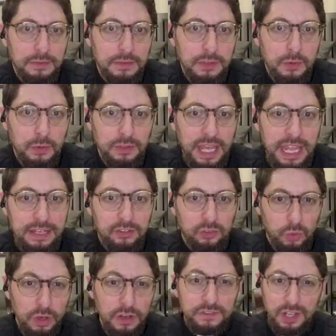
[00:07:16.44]
your lane
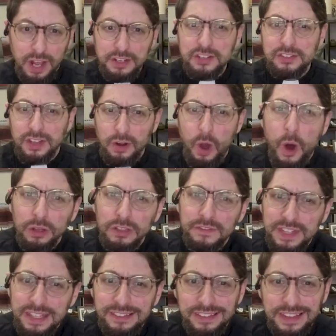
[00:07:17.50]
sort of touches on all of
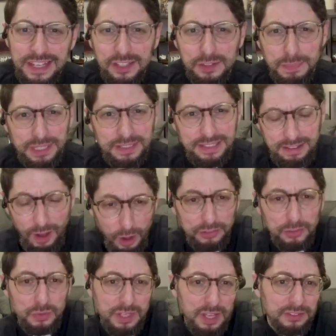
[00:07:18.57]
these things, but
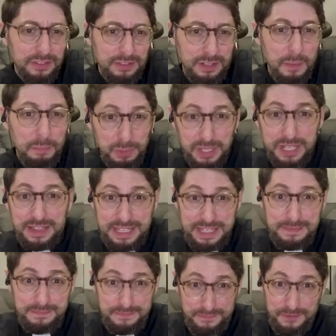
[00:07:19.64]
also doesn't
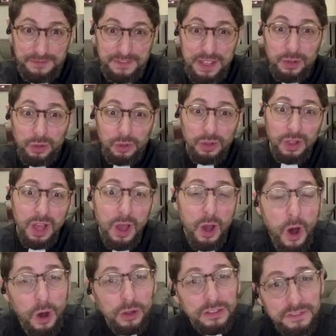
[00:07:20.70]
completely fill
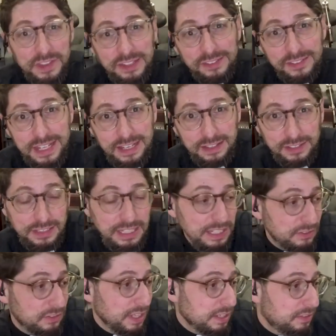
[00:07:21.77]
all of these things. It,
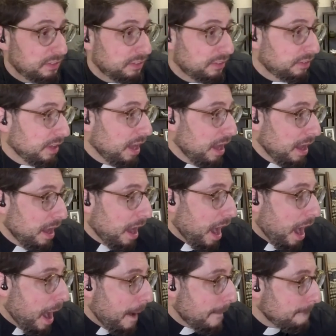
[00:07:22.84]
it's it's
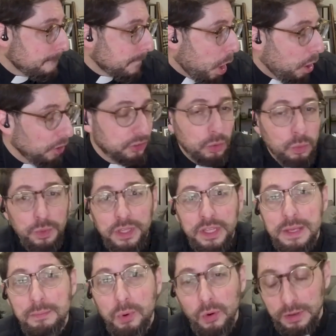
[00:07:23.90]
um, also really
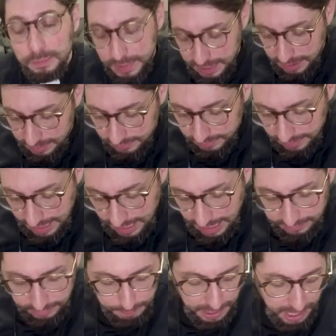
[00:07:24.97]
important because
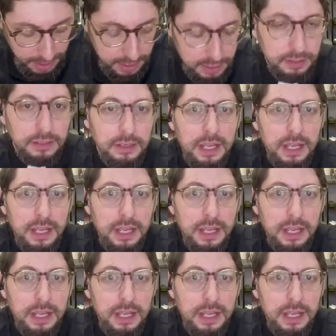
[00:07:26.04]
as a parent,